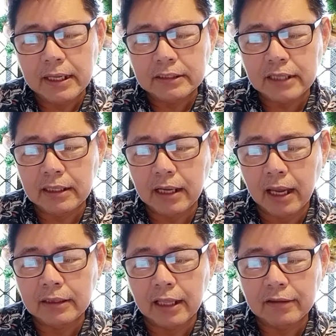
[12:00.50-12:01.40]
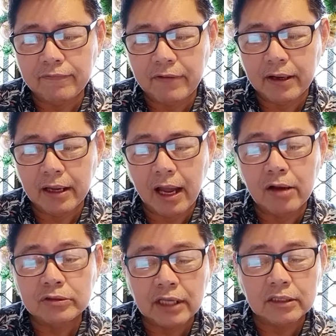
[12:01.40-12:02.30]
can identify
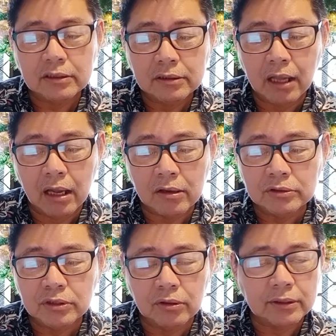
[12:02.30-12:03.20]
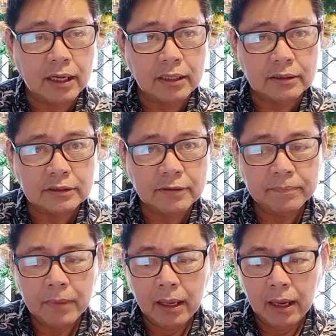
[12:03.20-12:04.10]
outside consultants
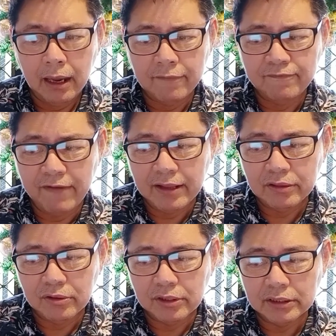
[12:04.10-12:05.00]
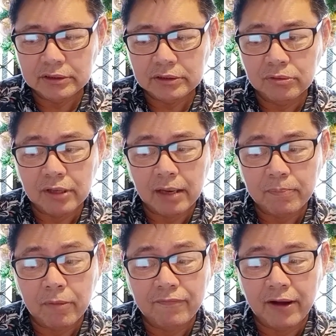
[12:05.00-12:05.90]
and vendors who can
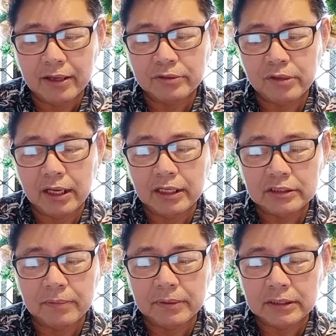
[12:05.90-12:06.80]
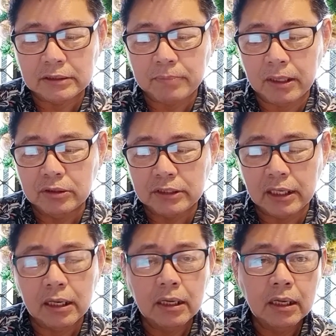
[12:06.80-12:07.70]
provide training services by using
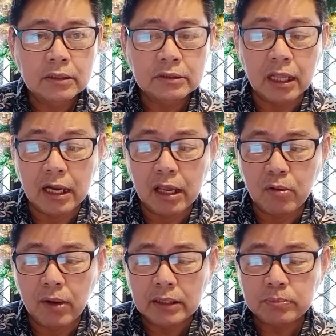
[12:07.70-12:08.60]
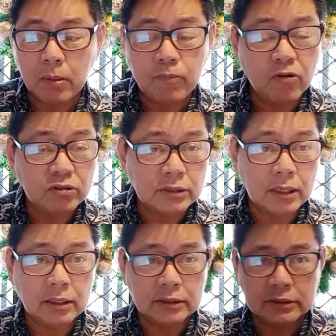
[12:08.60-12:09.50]
the request
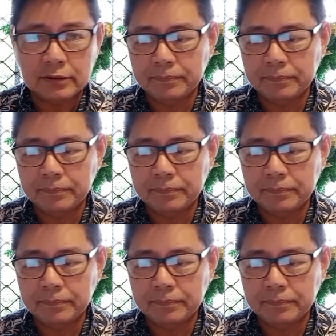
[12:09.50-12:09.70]
proposals.